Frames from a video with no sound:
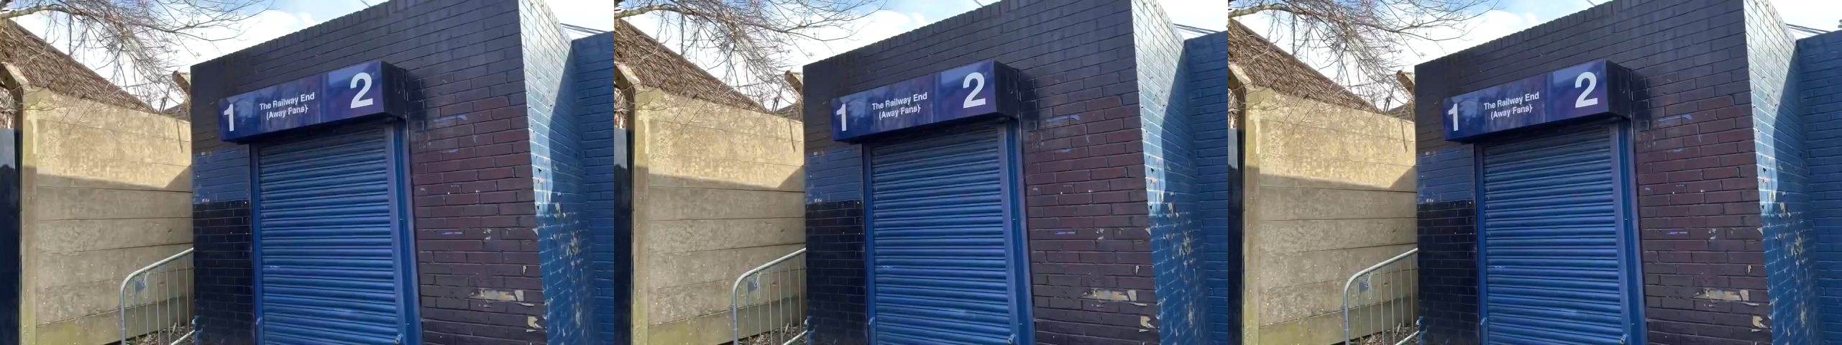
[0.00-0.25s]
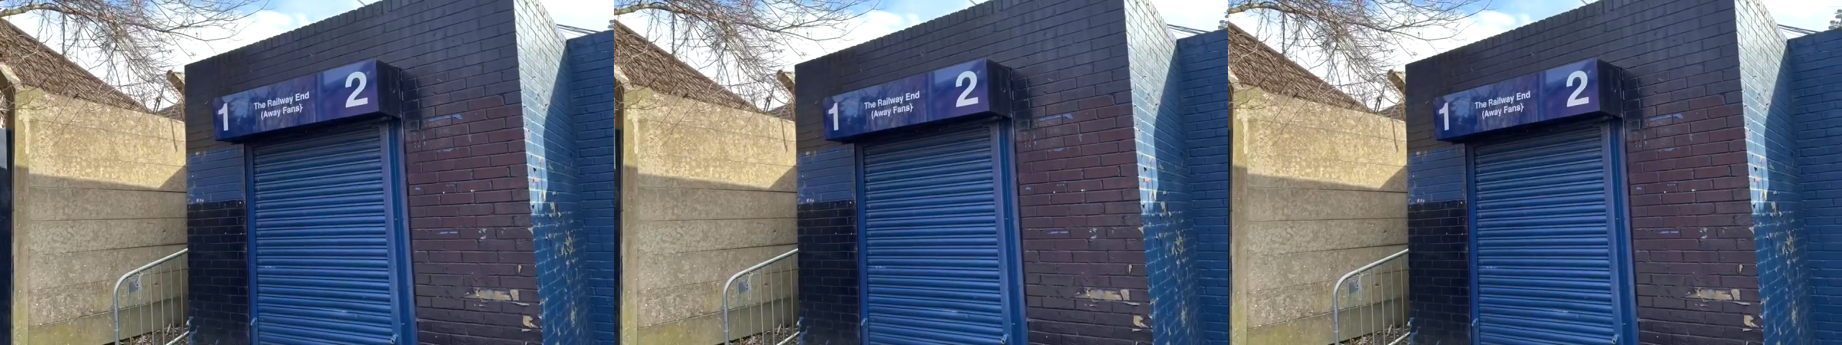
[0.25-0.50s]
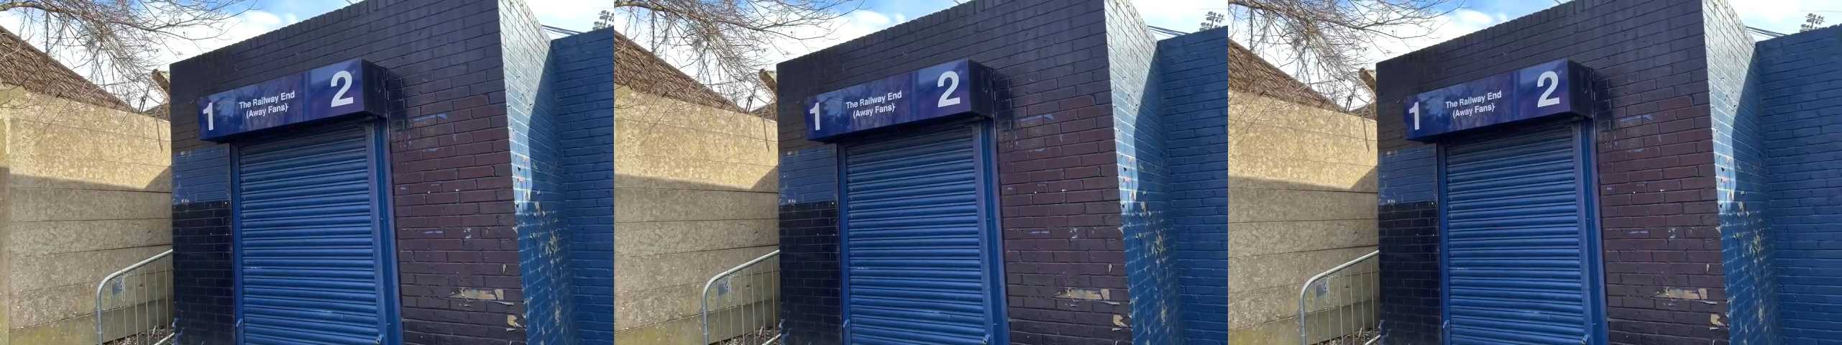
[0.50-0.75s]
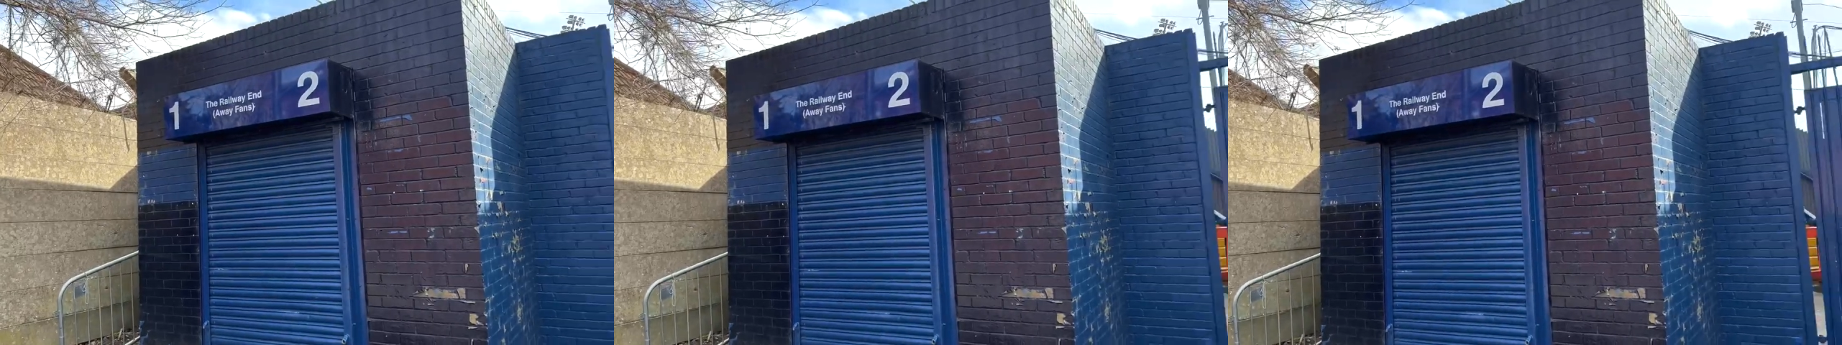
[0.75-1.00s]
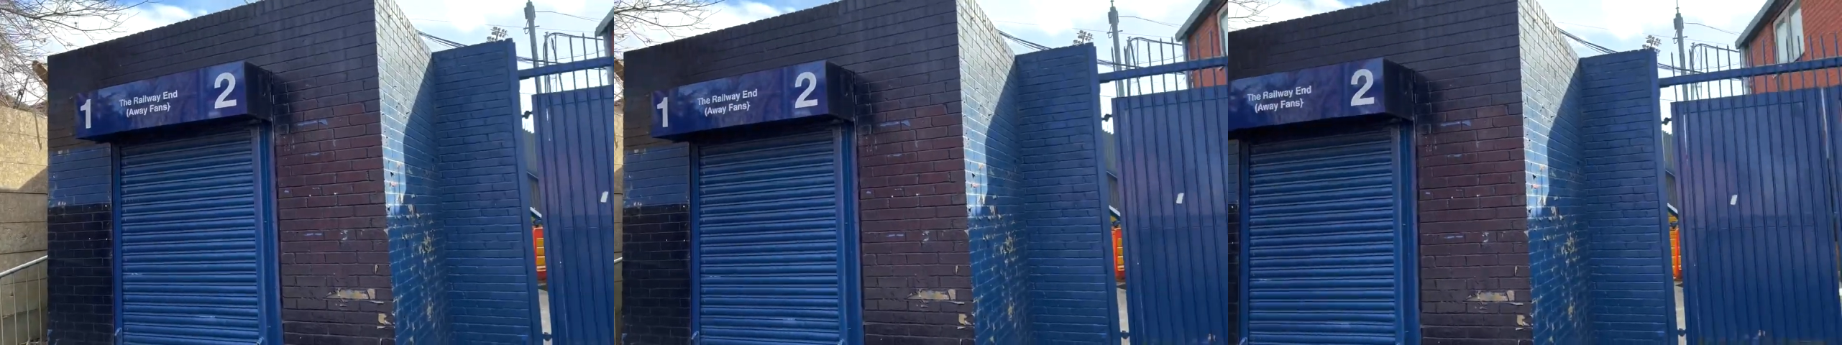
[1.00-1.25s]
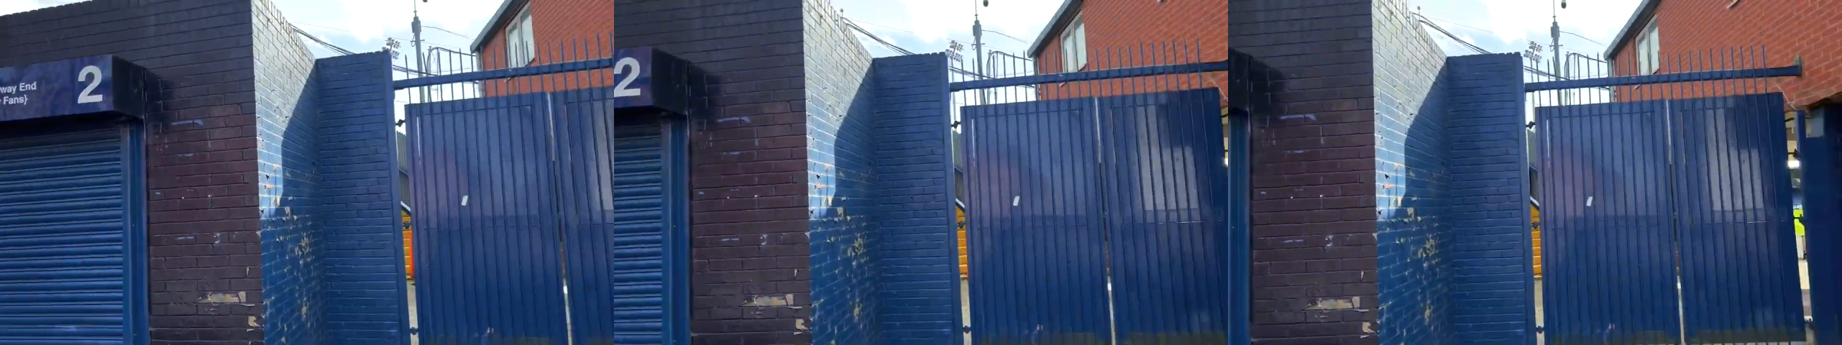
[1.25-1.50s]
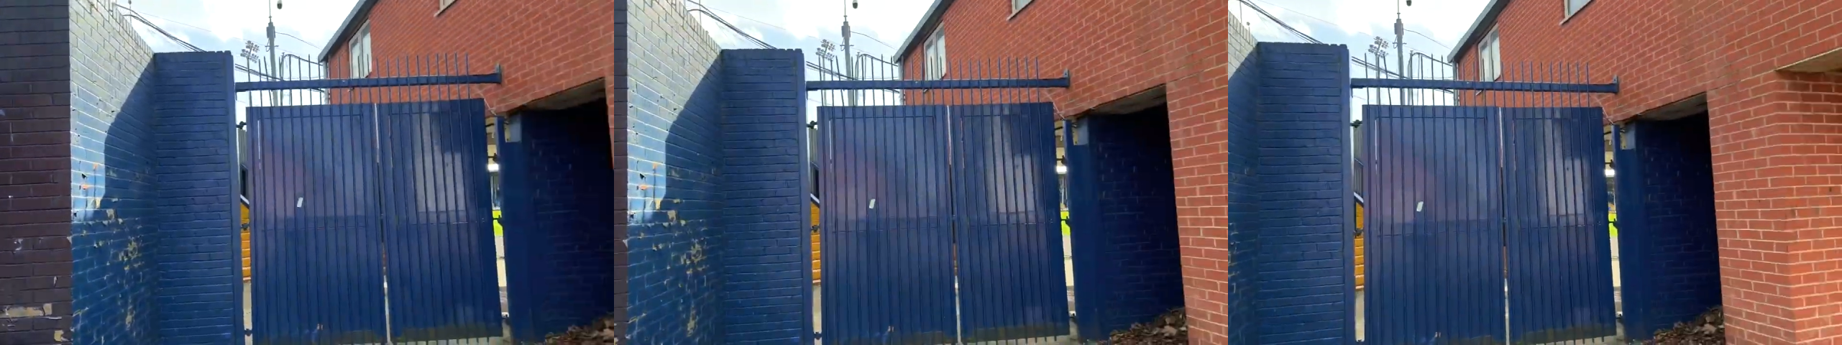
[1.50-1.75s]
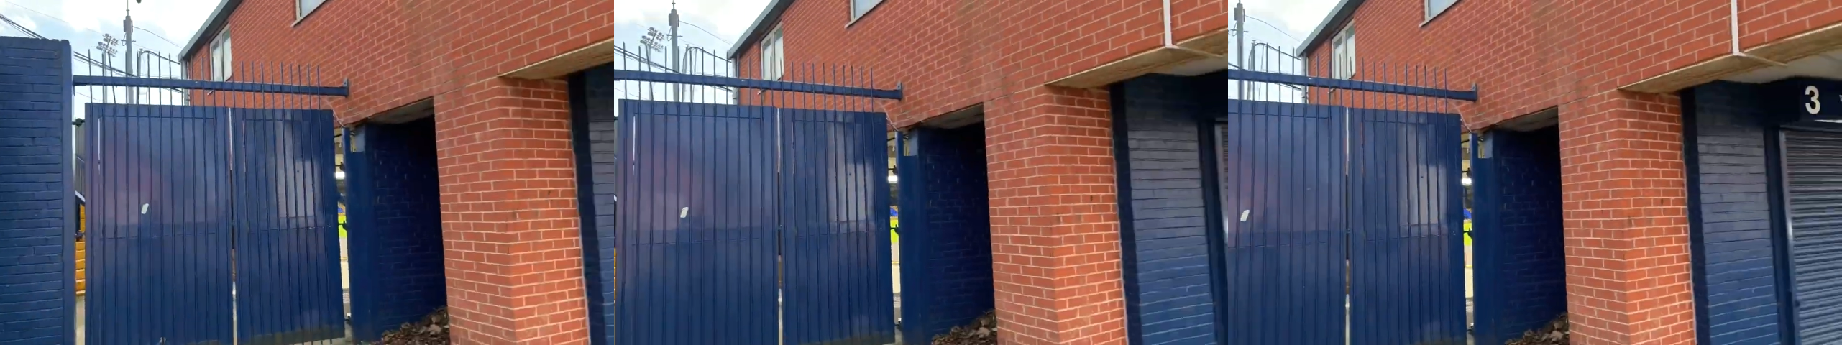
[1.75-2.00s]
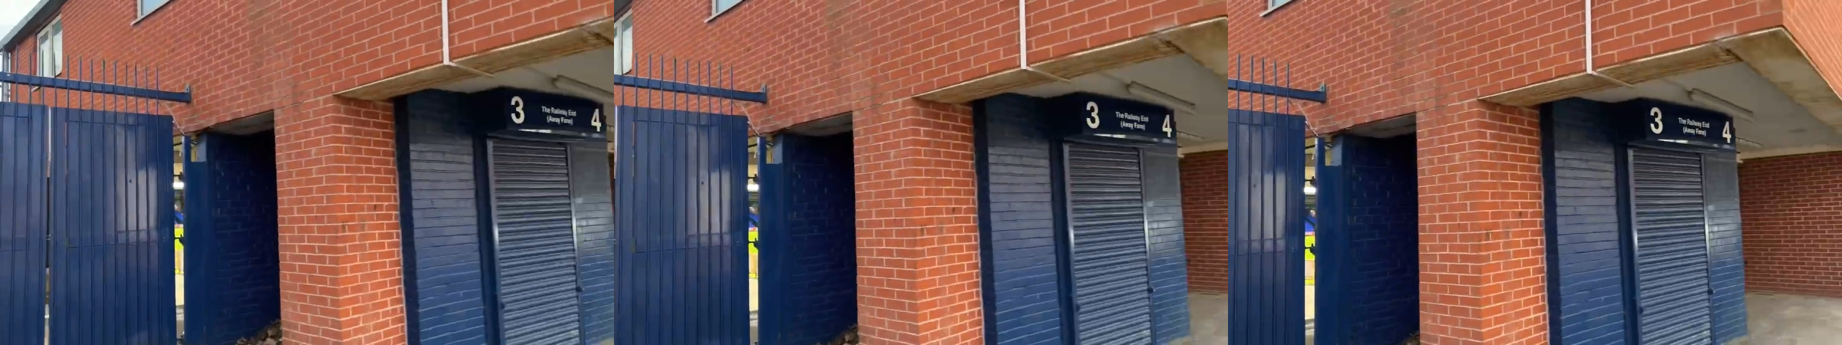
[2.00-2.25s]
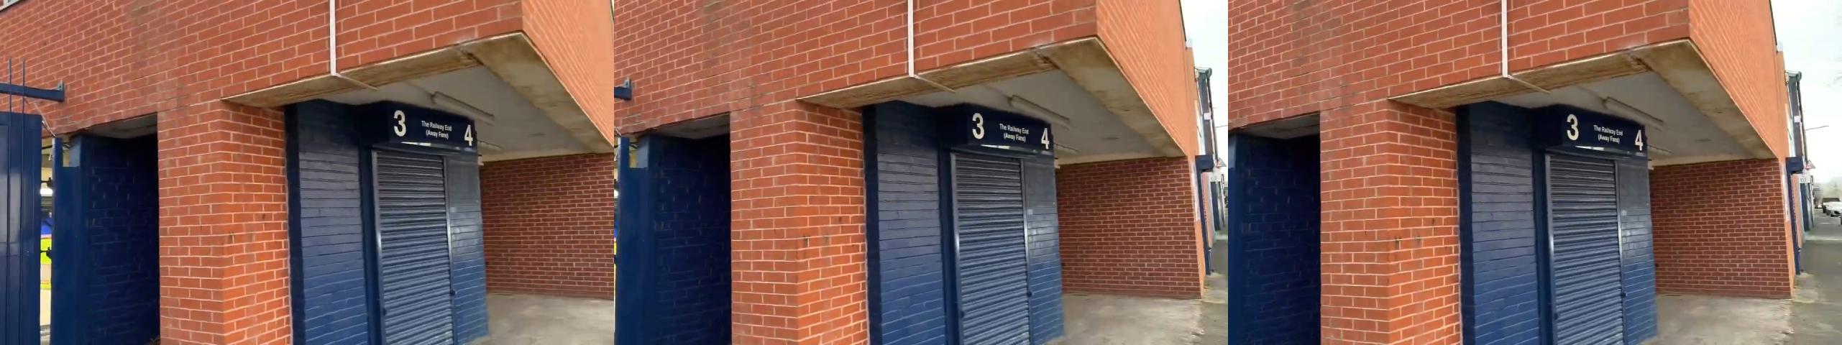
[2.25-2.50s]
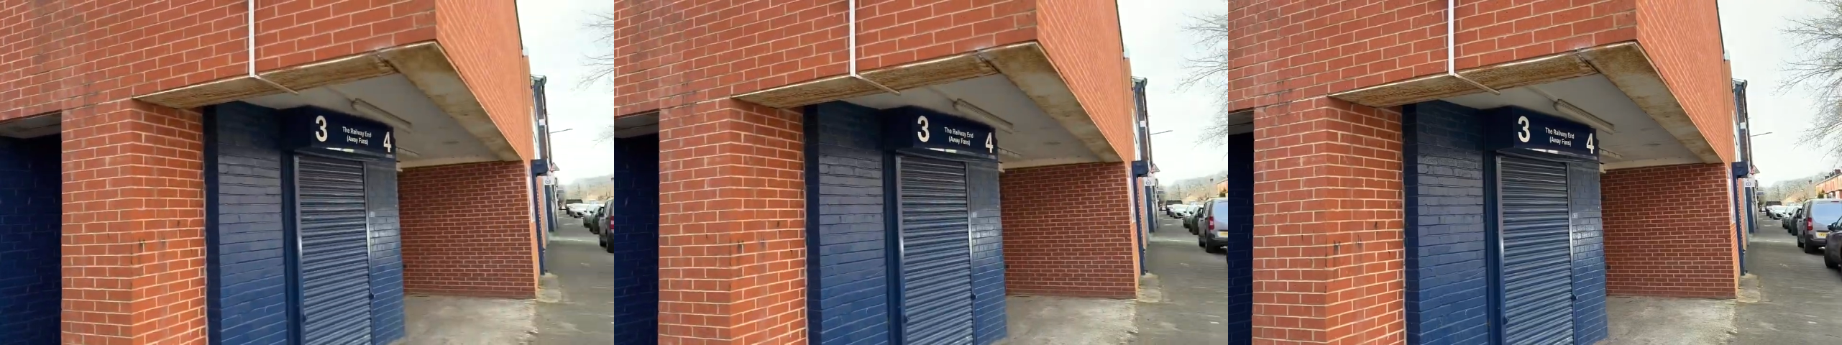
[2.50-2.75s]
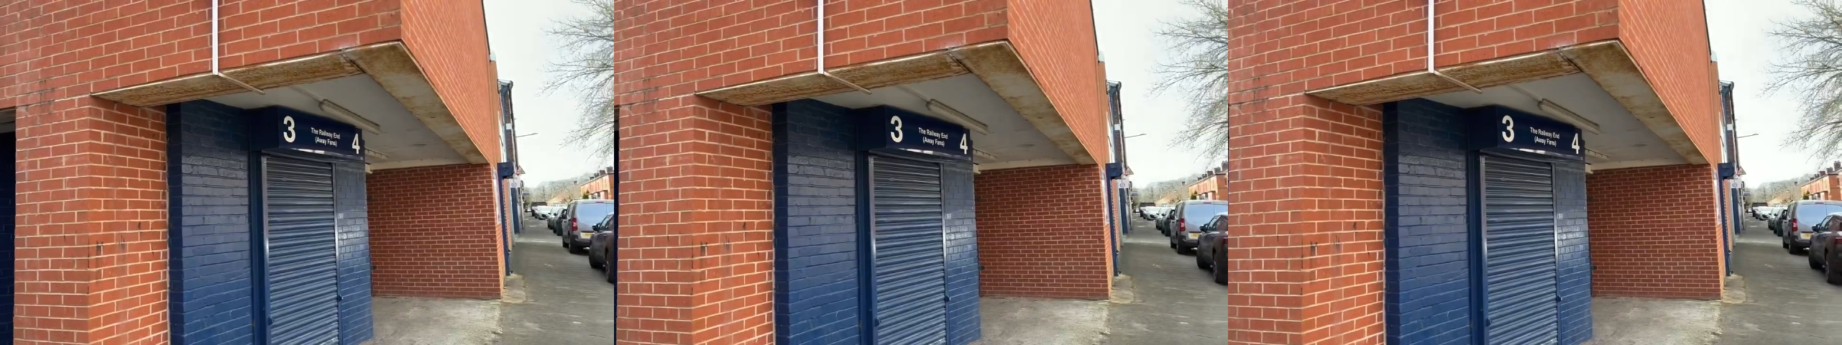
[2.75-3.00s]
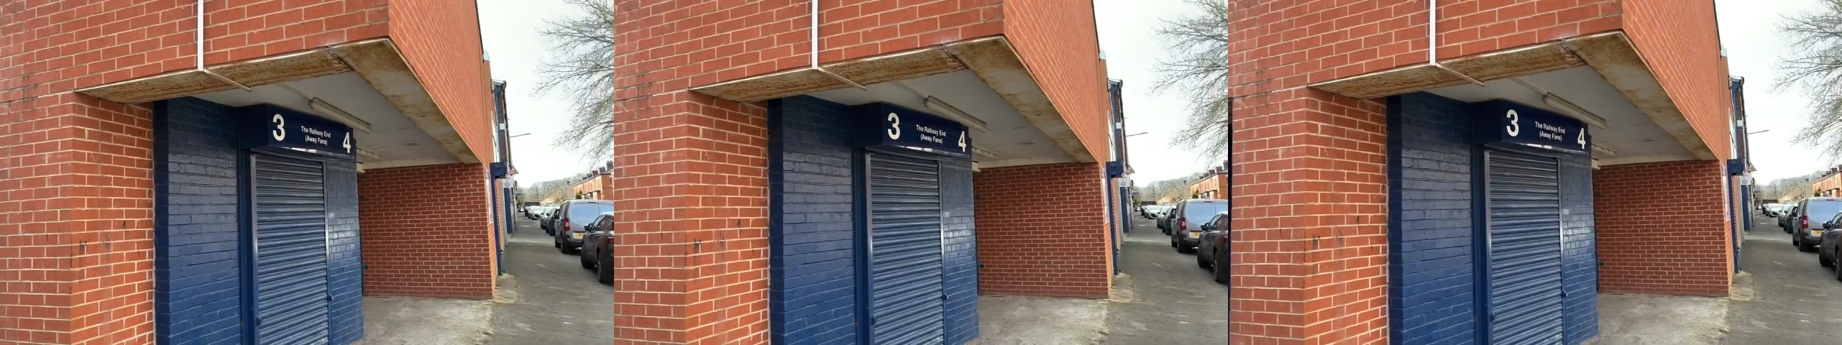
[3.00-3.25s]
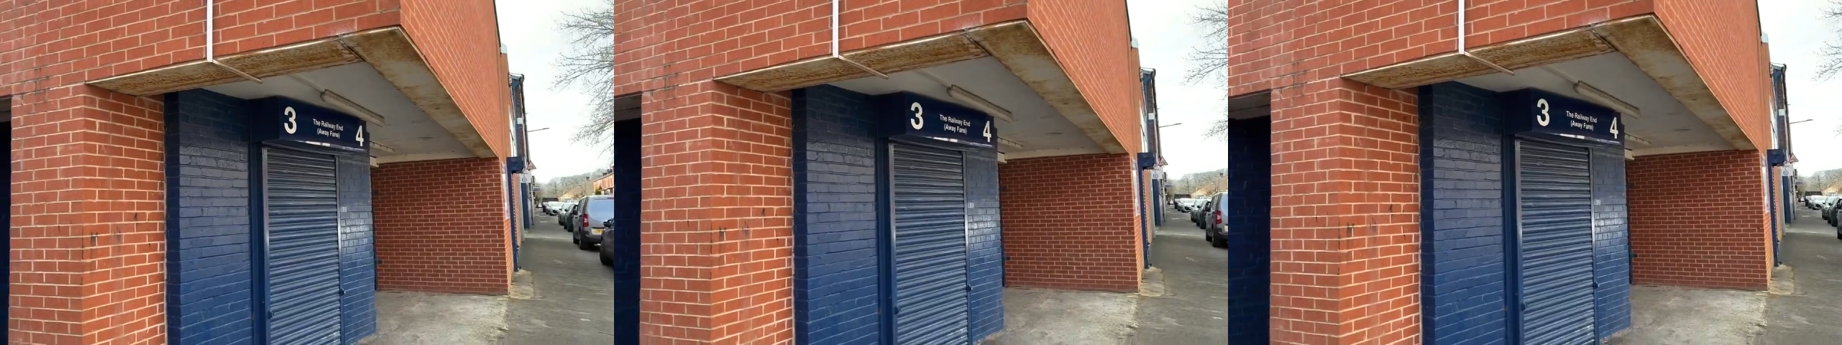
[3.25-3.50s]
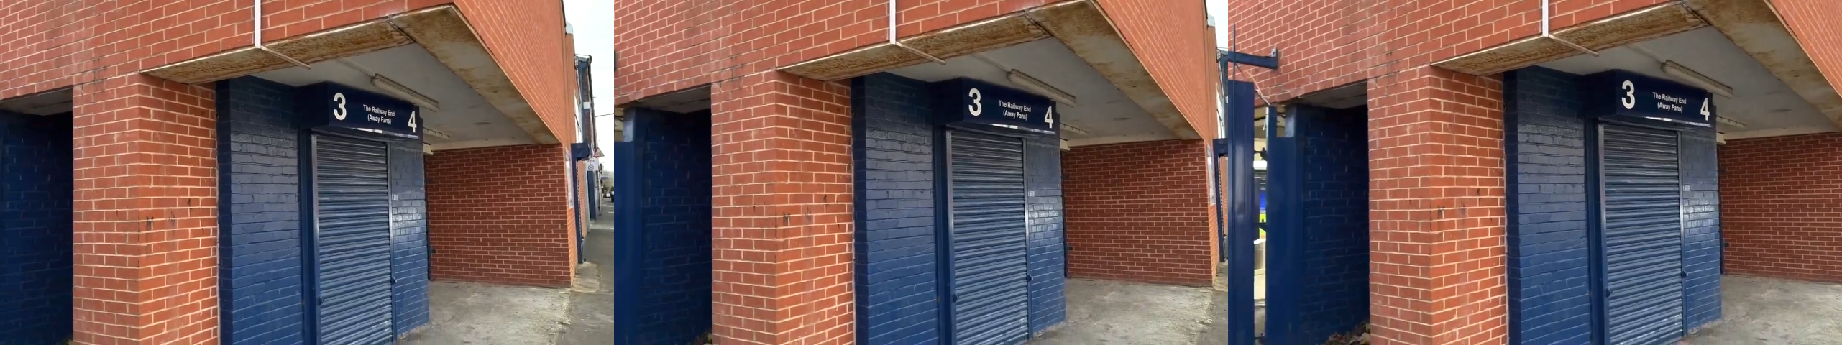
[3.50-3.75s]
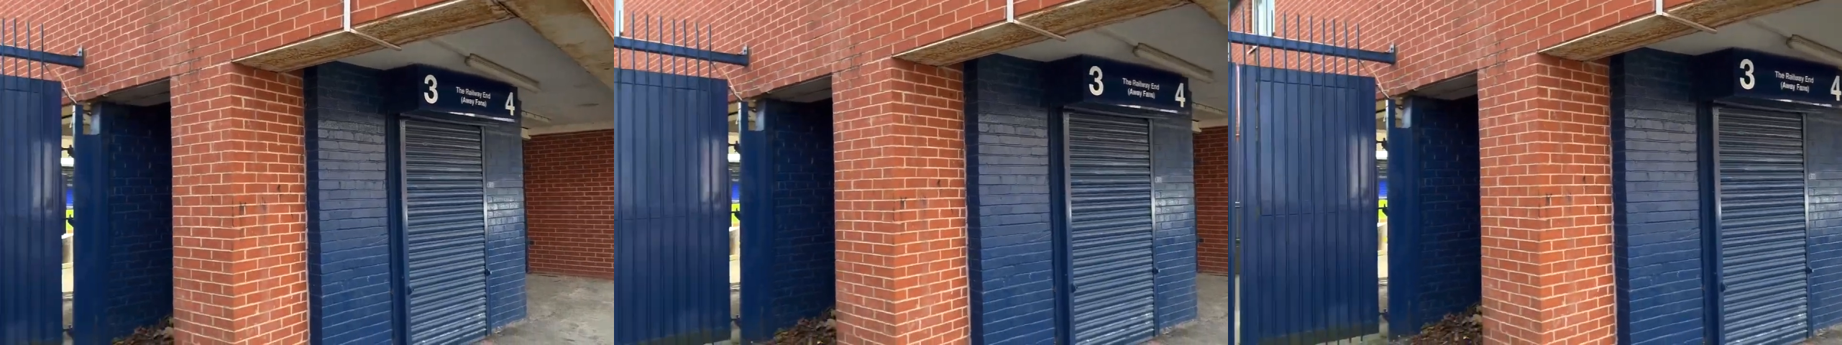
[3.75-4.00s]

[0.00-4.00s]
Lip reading: (no speaker visible)